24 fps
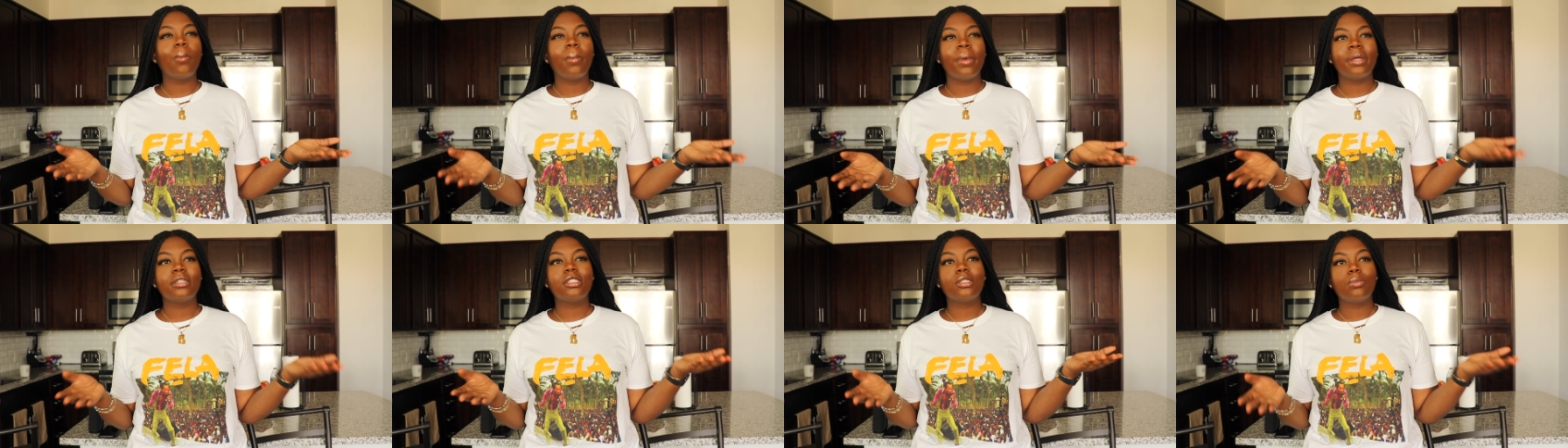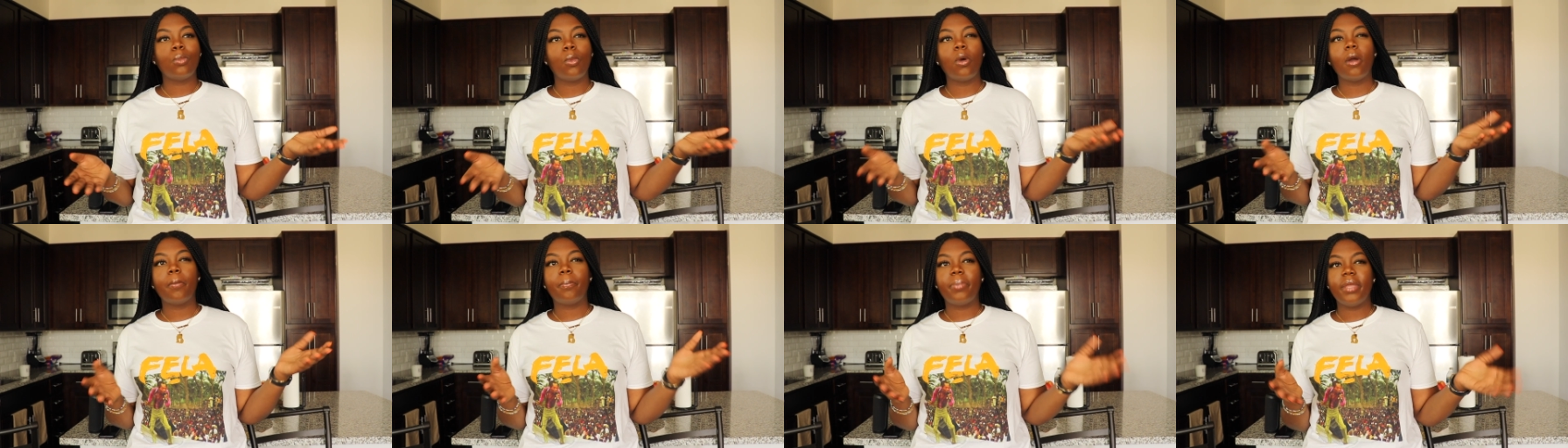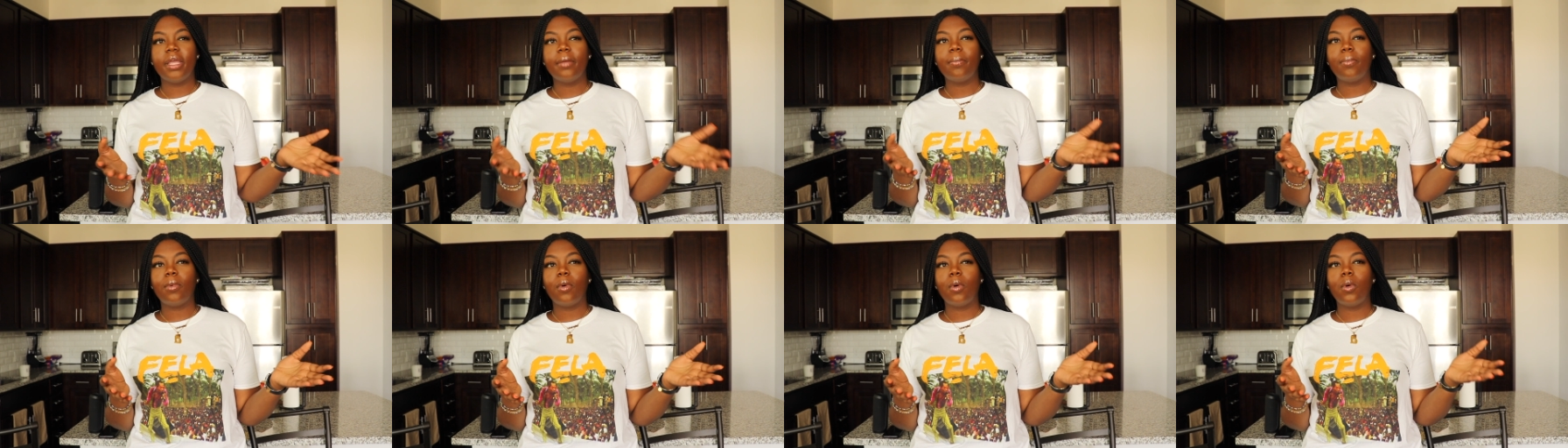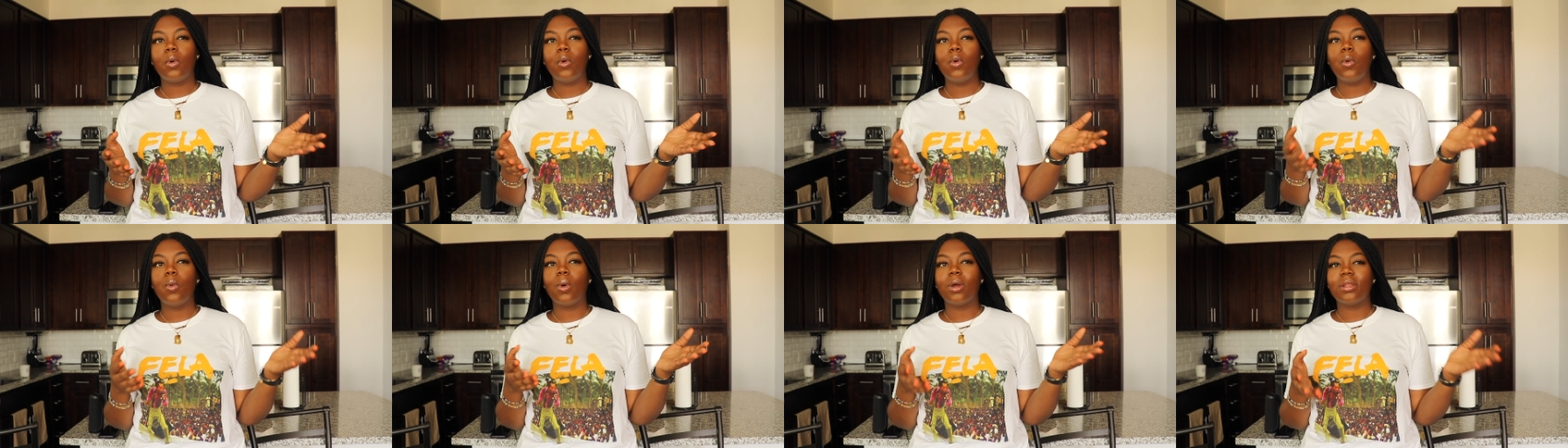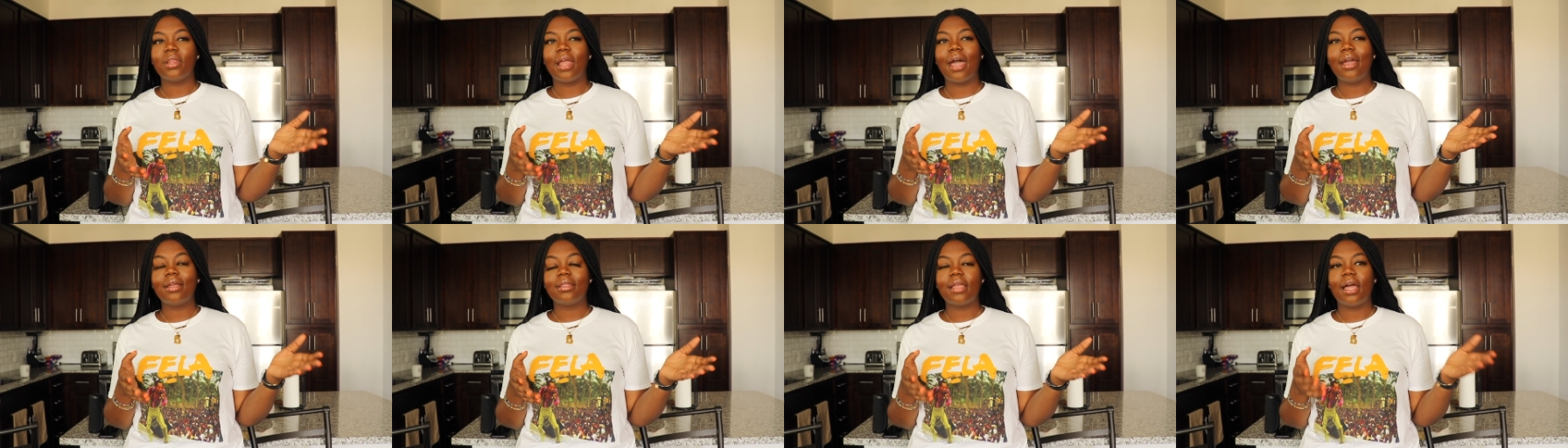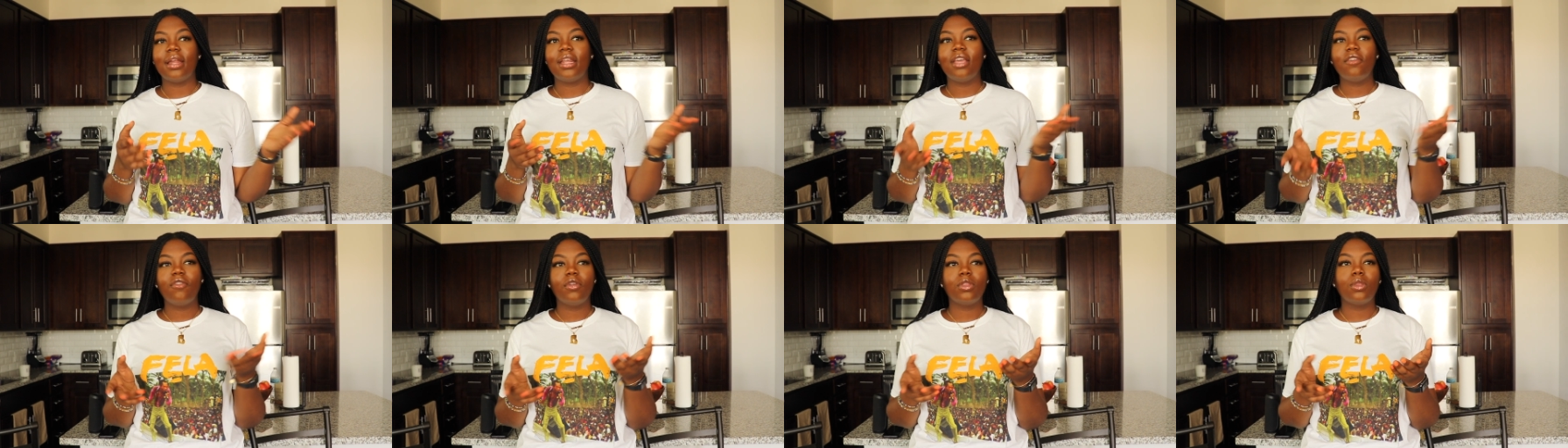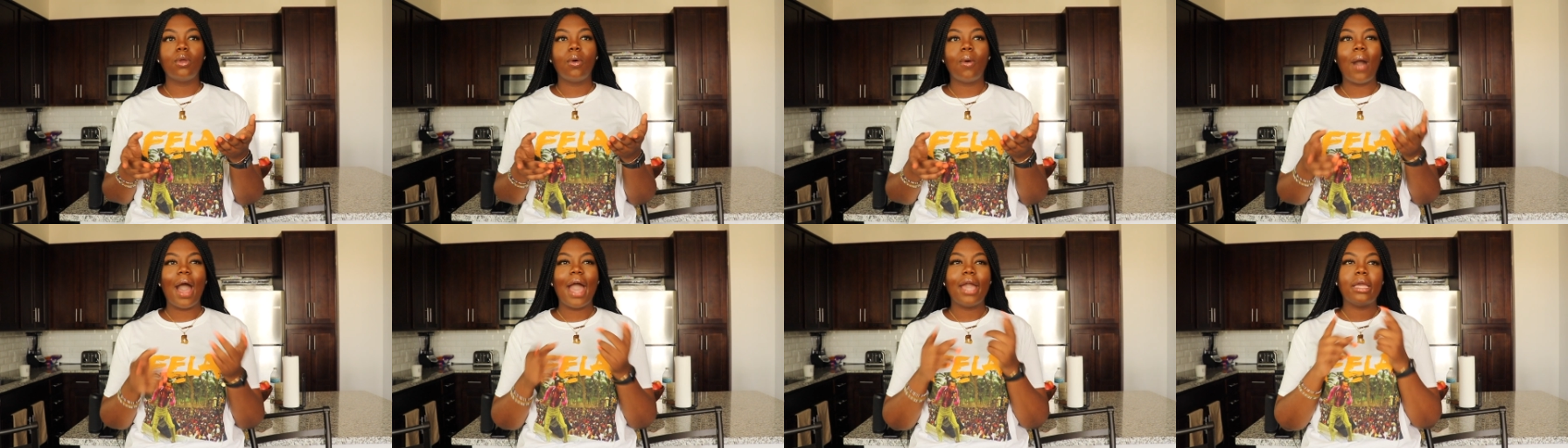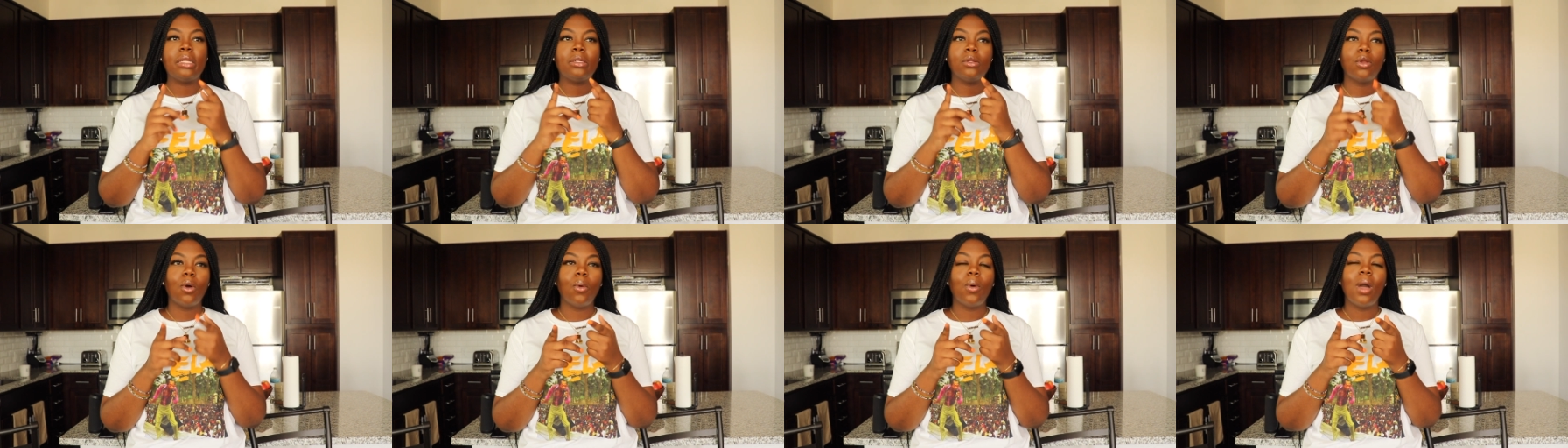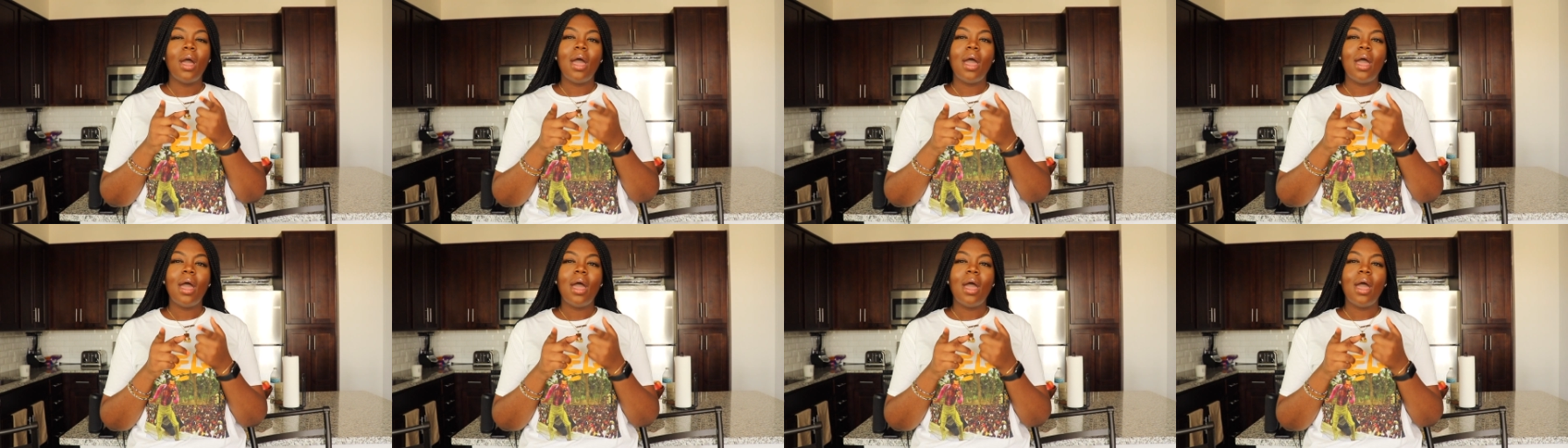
much more people who were like that even though I know,